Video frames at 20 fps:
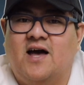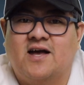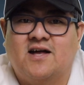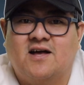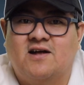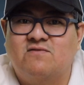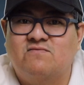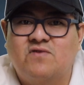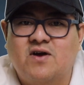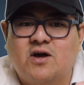I
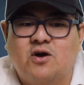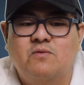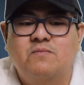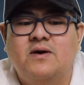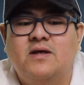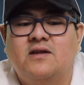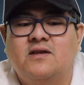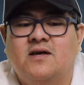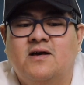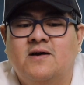can
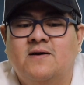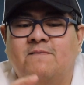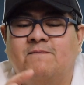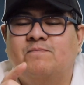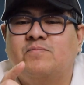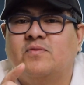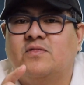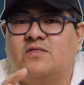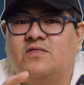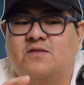recommend
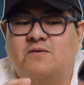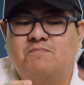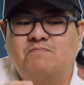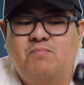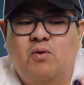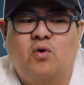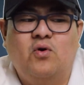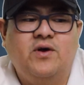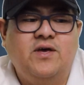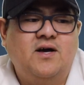the
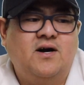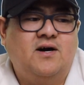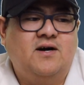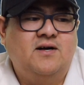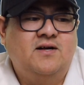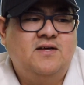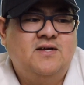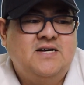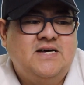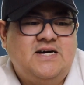
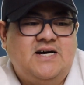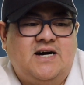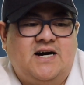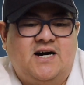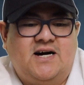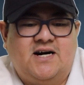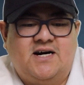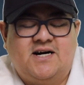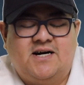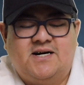BOYA,
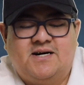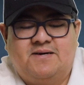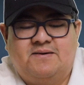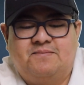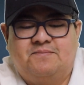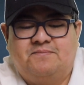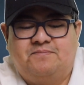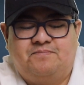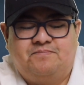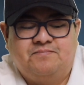
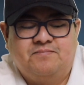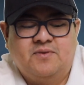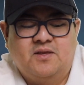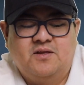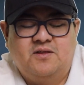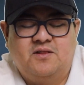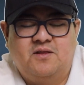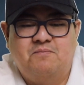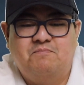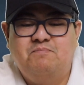
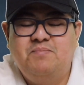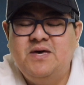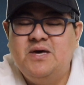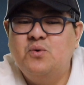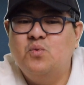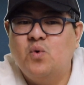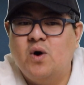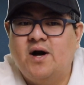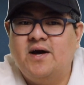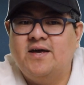the
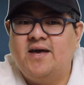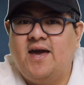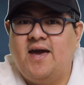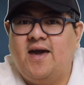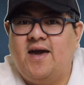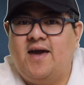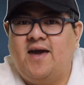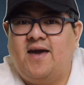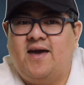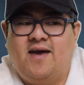
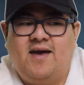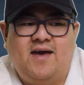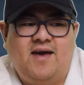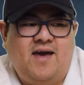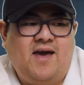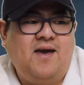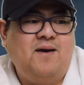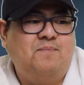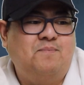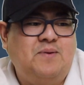
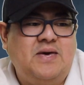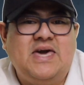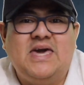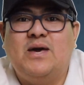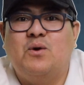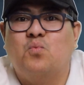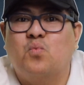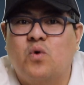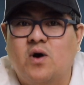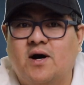
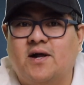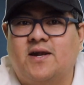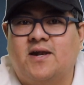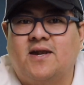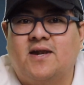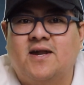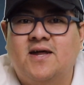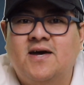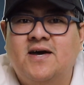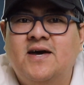
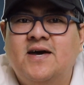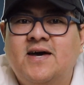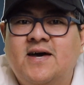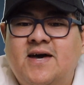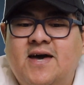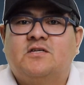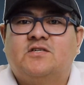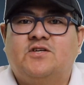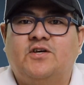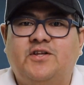BY-AP1.
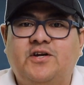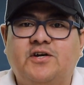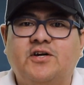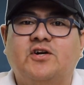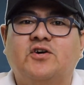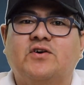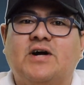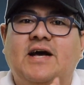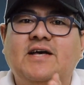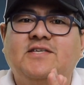So there you
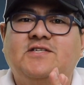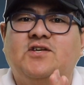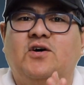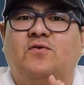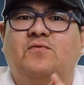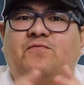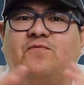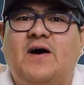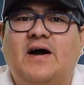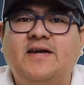go, guys.
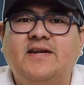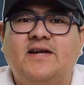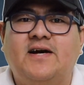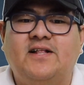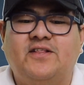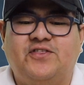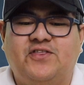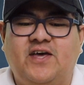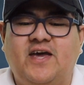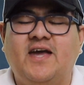So
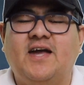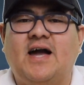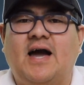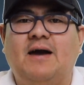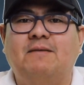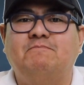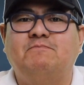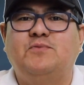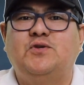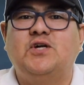final thing,
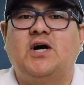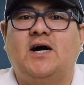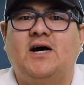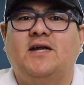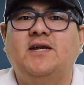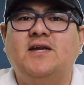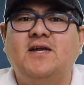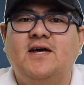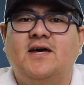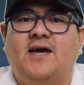I'm
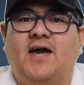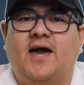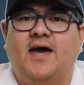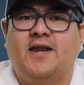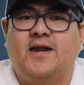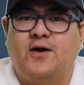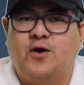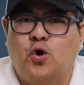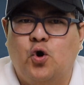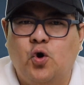done,
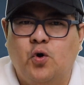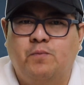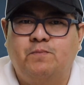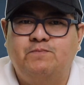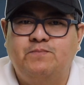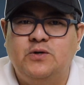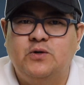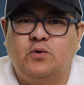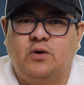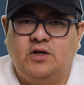and I
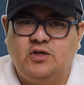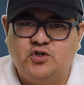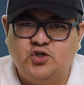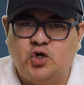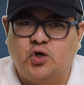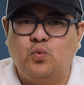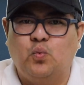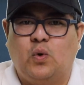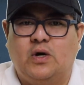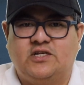hope you
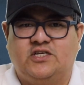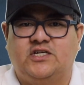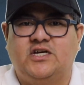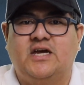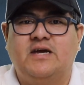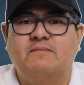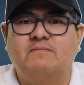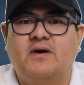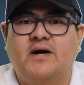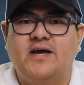enjoy
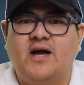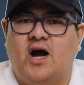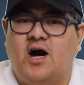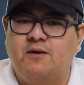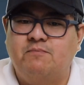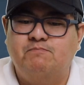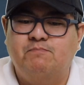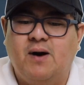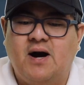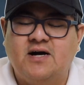watching my
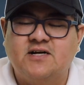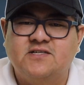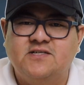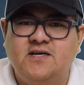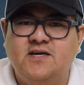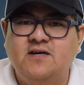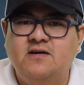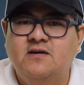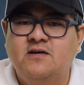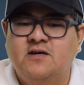
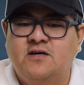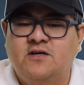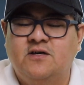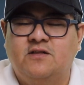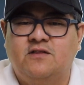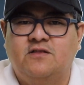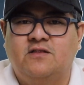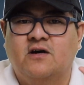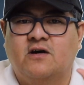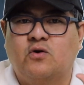unboxing.
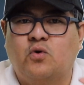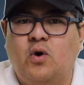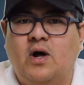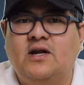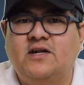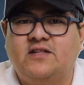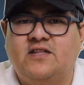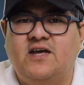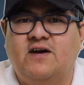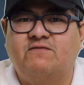The
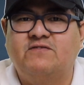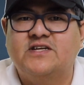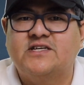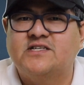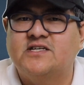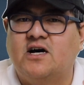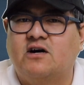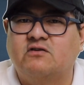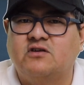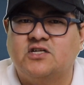quality of the
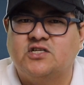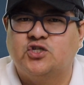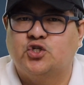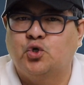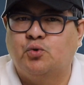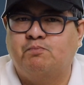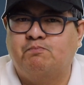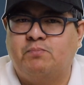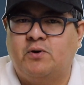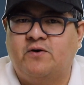sound is
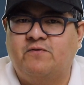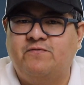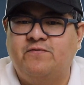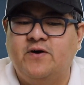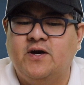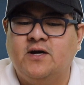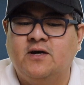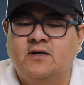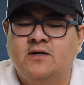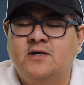so
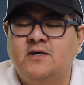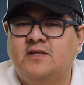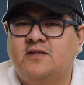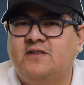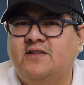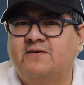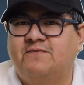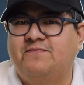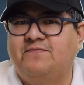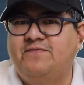perfect.
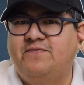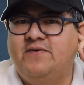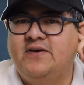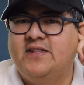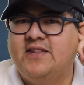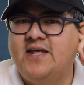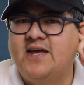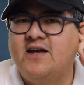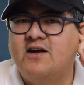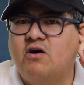The
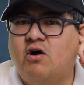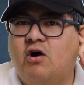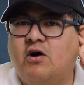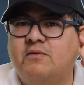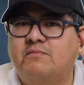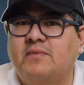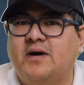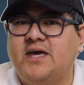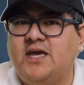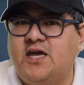fitting
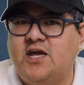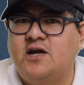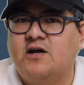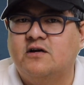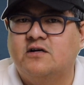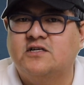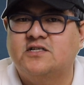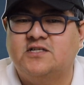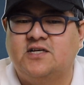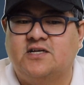on my
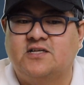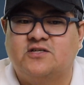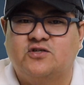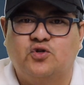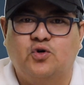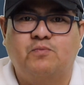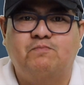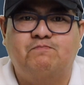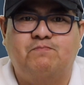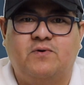ears is
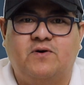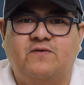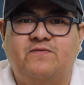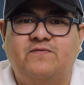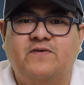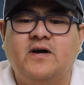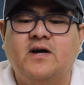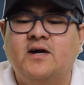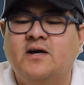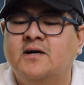so
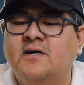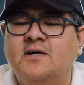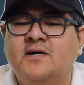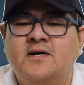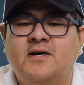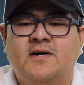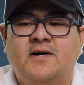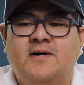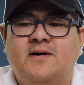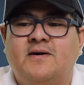perfect.
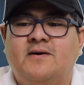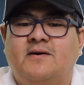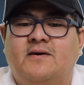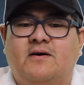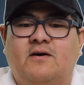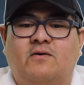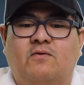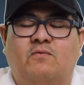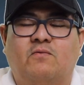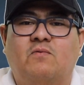
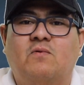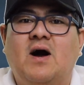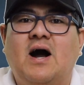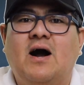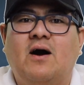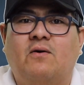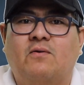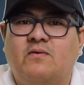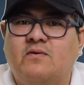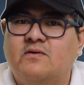
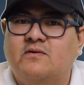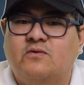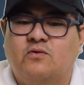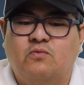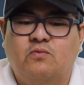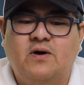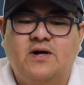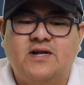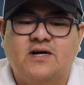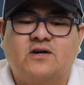Wow,
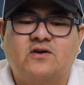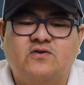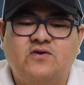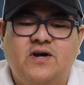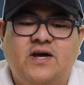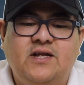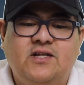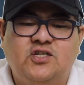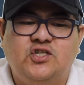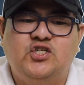what a
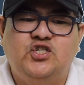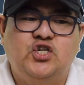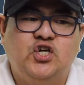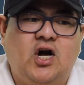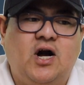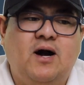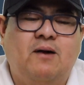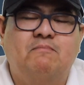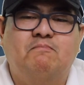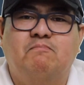great
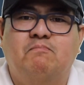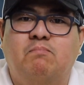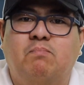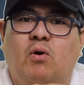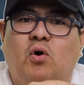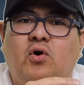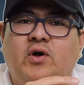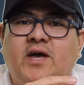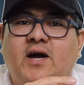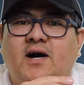job,
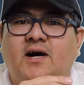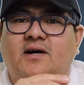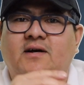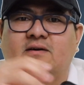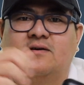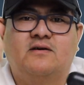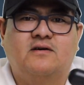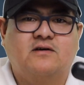BOYA.